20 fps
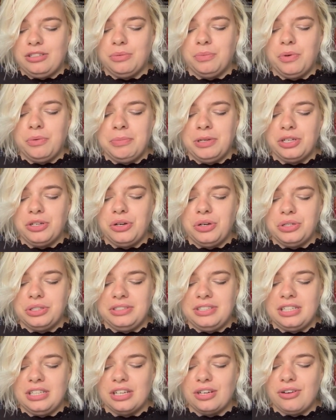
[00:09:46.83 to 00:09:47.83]
a woman
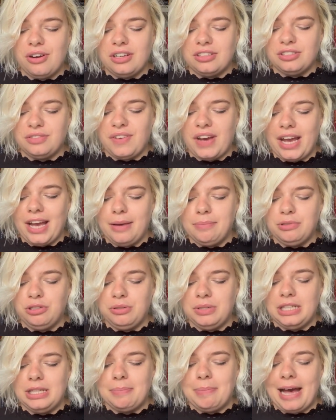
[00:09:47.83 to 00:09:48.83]
caught in the crossfire
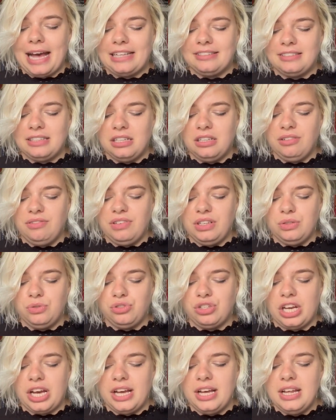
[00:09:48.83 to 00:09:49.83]
between the past and the
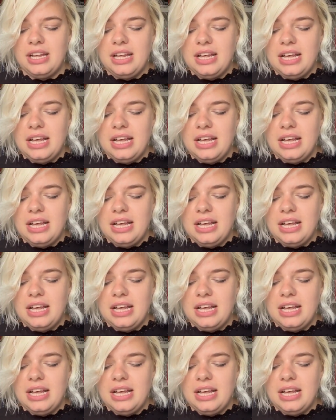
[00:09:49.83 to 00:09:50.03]
future